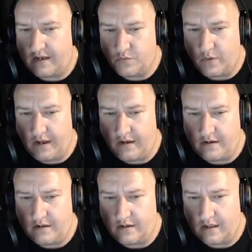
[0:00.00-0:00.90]

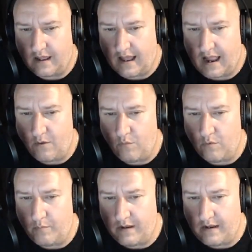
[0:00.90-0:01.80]
week I will
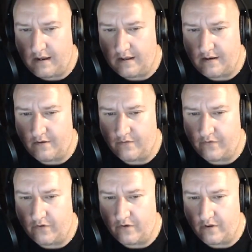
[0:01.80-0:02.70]
be in
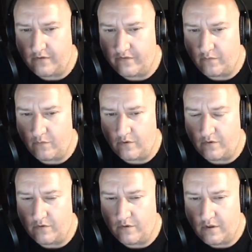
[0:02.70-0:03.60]
Arizona,
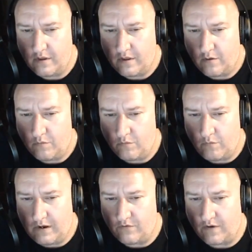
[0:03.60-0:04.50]
so we
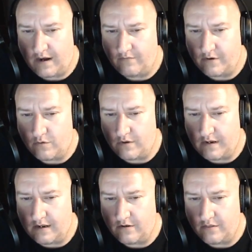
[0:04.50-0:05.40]
can try to record
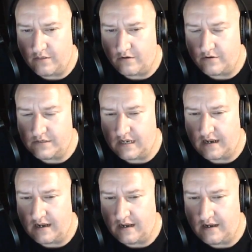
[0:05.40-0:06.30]
again on
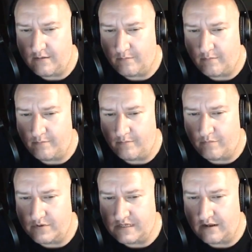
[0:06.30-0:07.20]
Thursday.
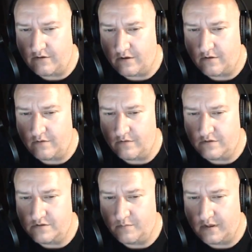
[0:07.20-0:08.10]
We'll see how it
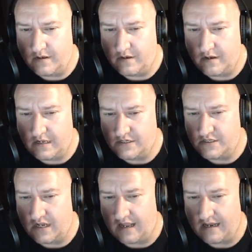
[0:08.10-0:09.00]
goes, but it's
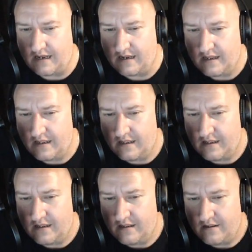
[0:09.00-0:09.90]
shoddy.
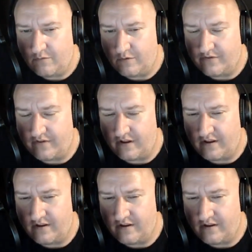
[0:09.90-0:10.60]
We'll see.